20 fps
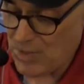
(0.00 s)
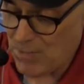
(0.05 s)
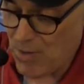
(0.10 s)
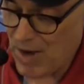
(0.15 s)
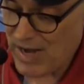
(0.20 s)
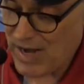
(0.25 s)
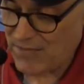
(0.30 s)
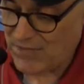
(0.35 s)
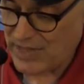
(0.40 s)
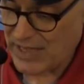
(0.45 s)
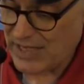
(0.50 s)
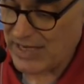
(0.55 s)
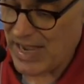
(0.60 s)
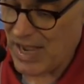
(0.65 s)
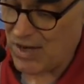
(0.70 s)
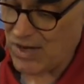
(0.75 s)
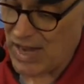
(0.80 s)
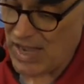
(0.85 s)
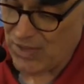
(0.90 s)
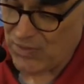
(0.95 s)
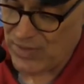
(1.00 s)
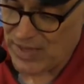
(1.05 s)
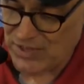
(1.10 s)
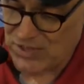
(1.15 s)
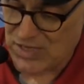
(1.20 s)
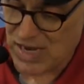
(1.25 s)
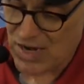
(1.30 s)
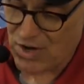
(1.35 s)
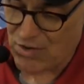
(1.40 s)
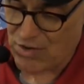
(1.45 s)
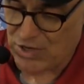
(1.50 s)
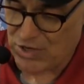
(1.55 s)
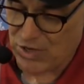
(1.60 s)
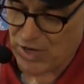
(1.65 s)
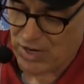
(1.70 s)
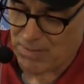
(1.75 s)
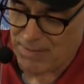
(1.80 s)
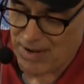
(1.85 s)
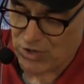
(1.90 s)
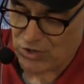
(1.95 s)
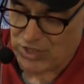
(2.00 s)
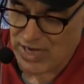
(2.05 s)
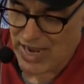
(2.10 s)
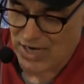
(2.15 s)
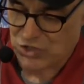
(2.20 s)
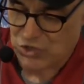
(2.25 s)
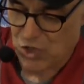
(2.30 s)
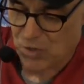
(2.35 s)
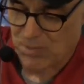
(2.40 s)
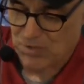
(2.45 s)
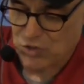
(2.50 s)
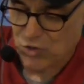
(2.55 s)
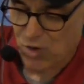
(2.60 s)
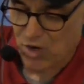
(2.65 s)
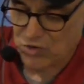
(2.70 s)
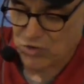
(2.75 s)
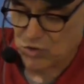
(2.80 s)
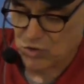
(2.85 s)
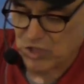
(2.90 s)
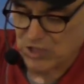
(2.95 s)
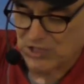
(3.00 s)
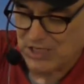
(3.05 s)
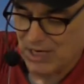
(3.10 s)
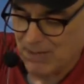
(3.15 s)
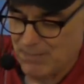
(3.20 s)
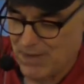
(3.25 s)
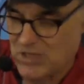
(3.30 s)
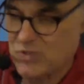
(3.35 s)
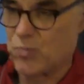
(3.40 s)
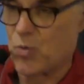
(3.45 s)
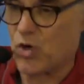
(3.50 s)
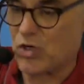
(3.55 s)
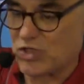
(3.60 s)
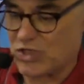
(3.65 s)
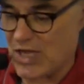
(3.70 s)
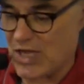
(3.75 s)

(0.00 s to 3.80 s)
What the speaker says: break everything down like this, not only do you get a better texture, but you also just get a much more